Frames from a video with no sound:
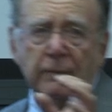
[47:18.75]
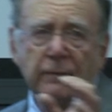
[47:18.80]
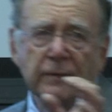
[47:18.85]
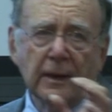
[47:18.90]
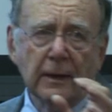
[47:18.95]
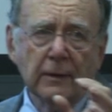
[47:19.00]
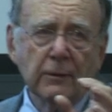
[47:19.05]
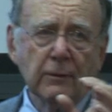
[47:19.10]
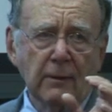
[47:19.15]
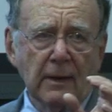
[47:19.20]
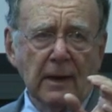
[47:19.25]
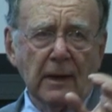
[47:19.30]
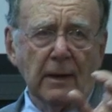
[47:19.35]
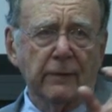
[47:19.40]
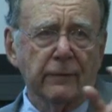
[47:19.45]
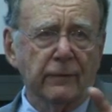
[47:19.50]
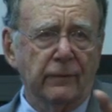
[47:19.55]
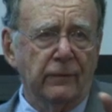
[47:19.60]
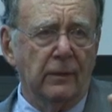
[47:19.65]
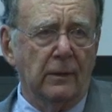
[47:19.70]
of that
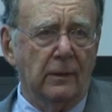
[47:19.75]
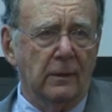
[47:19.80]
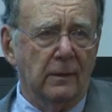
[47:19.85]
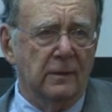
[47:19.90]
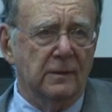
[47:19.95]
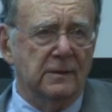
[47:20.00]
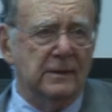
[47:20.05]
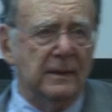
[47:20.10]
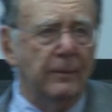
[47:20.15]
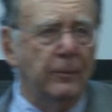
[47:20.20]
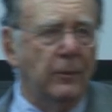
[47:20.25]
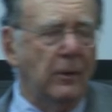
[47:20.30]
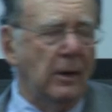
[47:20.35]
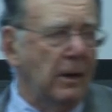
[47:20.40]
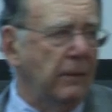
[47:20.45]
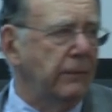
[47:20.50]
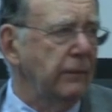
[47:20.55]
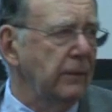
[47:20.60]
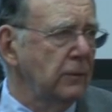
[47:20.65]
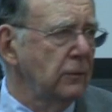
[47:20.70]
graph, the
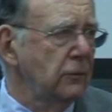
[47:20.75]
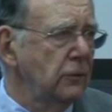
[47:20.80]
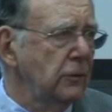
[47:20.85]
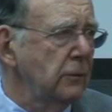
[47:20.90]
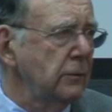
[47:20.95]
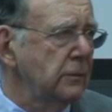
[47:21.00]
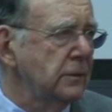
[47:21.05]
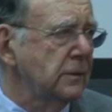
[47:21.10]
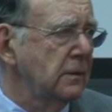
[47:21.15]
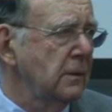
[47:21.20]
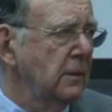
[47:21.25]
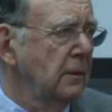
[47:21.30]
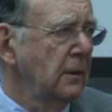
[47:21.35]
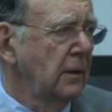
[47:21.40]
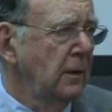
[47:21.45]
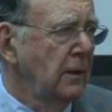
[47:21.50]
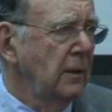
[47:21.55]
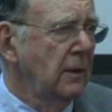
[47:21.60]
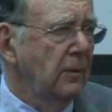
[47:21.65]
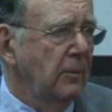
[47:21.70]
subgraph induced
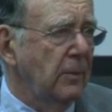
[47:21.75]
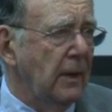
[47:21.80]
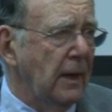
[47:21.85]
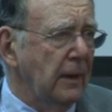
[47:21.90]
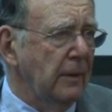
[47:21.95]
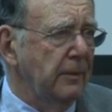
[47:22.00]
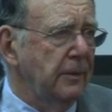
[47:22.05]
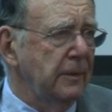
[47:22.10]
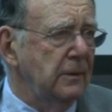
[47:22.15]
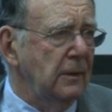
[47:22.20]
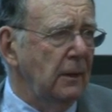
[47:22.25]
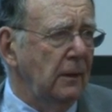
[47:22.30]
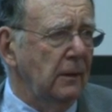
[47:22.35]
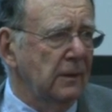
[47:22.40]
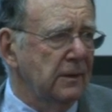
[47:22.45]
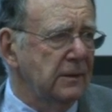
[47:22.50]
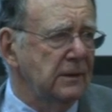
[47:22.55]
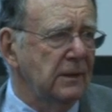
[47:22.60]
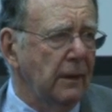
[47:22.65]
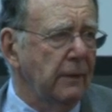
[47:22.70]
by a
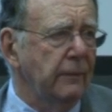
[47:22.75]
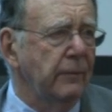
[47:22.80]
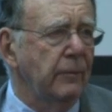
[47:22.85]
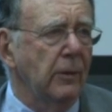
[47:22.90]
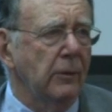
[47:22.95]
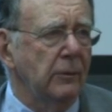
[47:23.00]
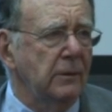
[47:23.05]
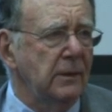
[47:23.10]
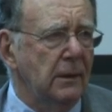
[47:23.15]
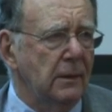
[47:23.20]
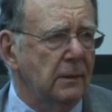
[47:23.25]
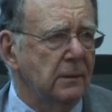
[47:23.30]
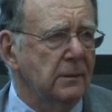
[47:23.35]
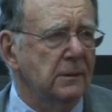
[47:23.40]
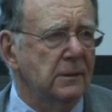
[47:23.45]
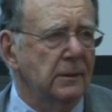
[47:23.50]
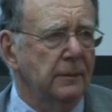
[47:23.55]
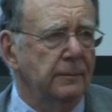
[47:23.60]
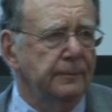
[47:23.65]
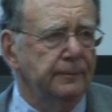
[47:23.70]
particular set of
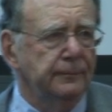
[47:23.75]
proteins.